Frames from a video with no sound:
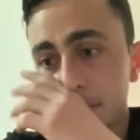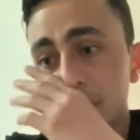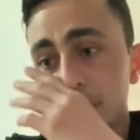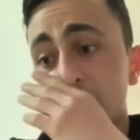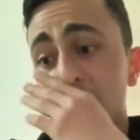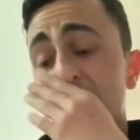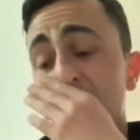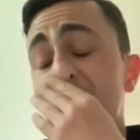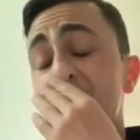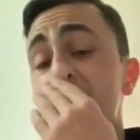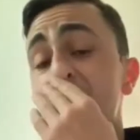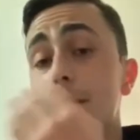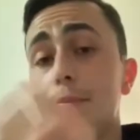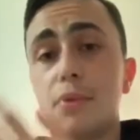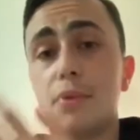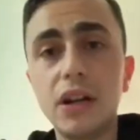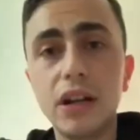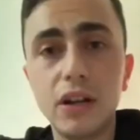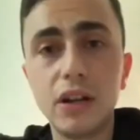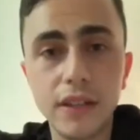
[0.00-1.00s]
I could say
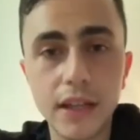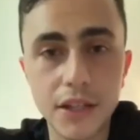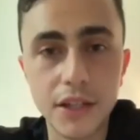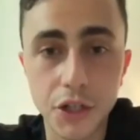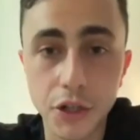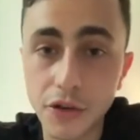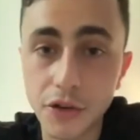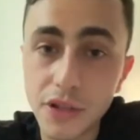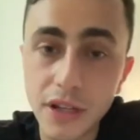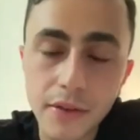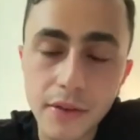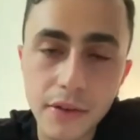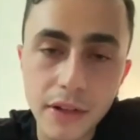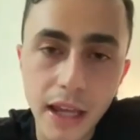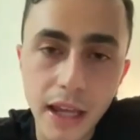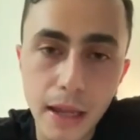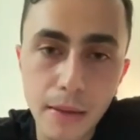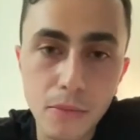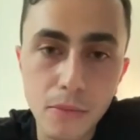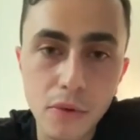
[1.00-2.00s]
putting on that jersey every
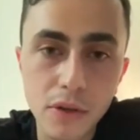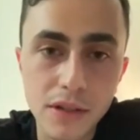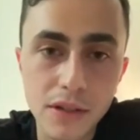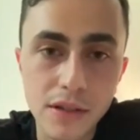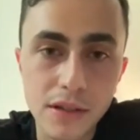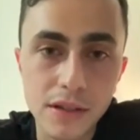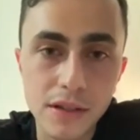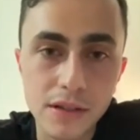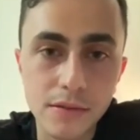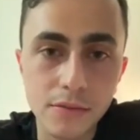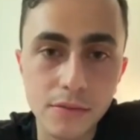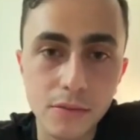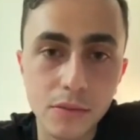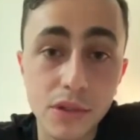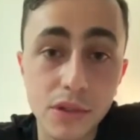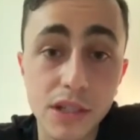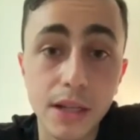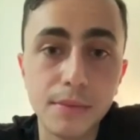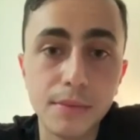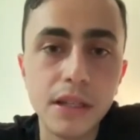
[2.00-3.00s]
game was
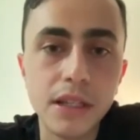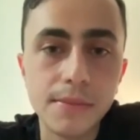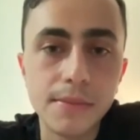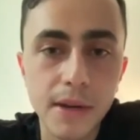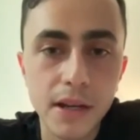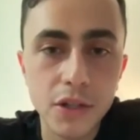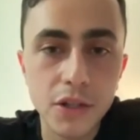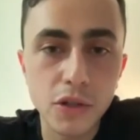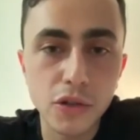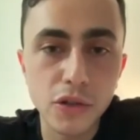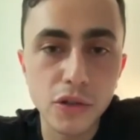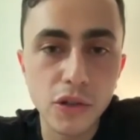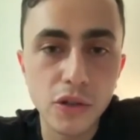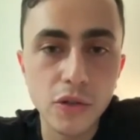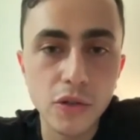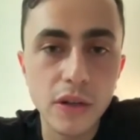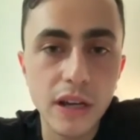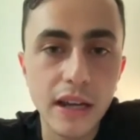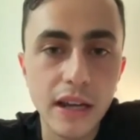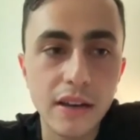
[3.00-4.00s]
something special. You know,
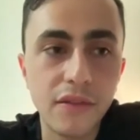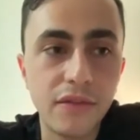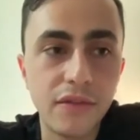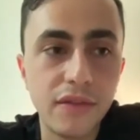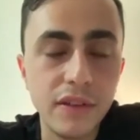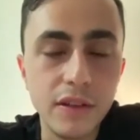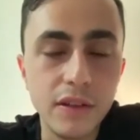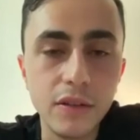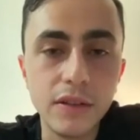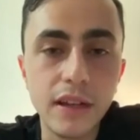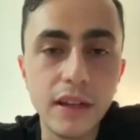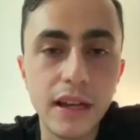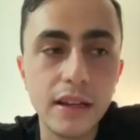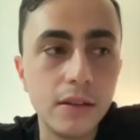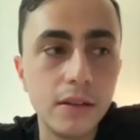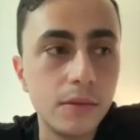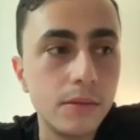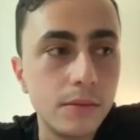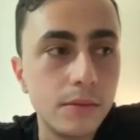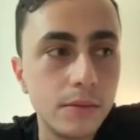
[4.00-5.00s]
you kind of feel that,
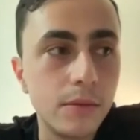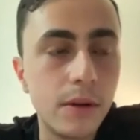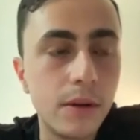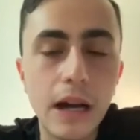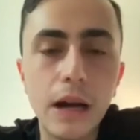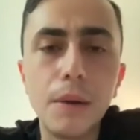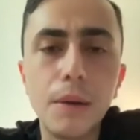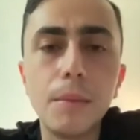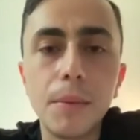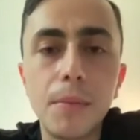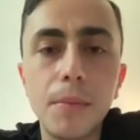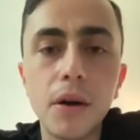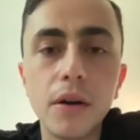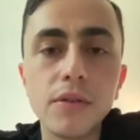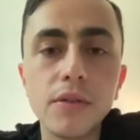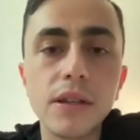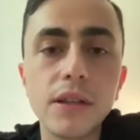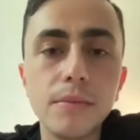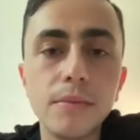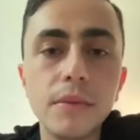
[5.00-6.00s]
wow, I'm a part
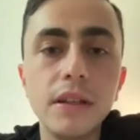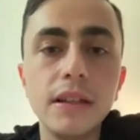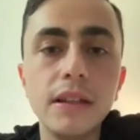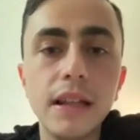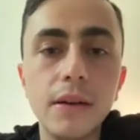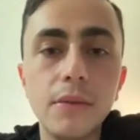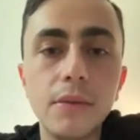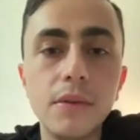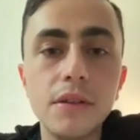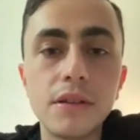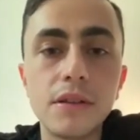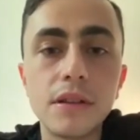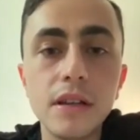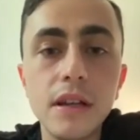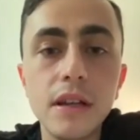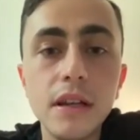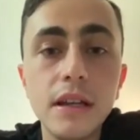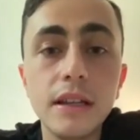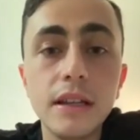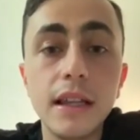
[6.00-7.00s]
of something
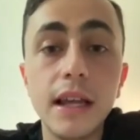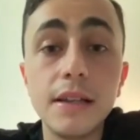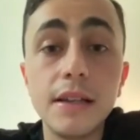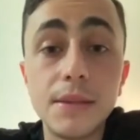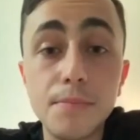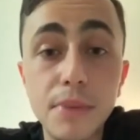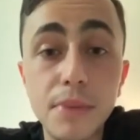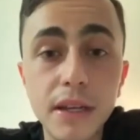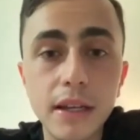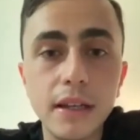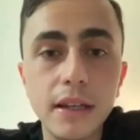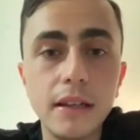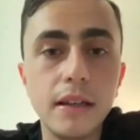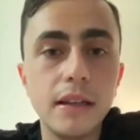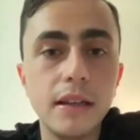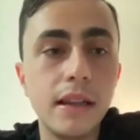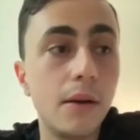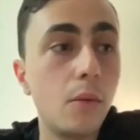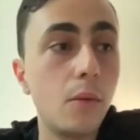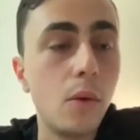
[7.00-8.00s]
that's big,
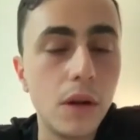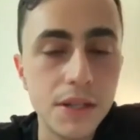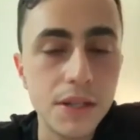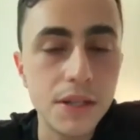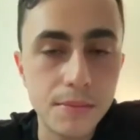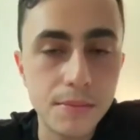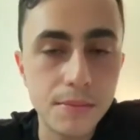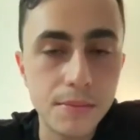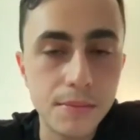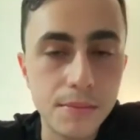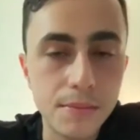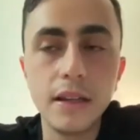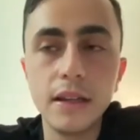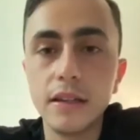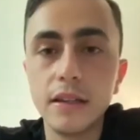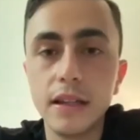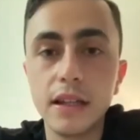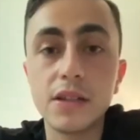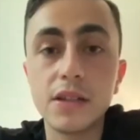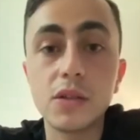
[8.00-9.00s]

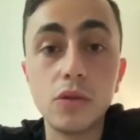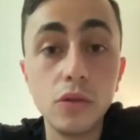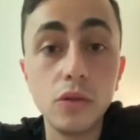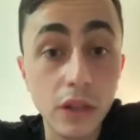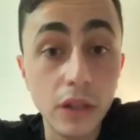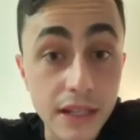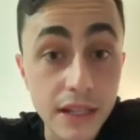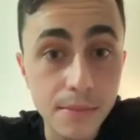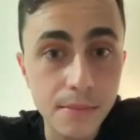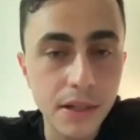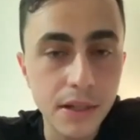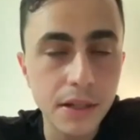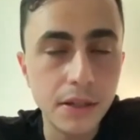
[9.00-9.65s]
still is big, you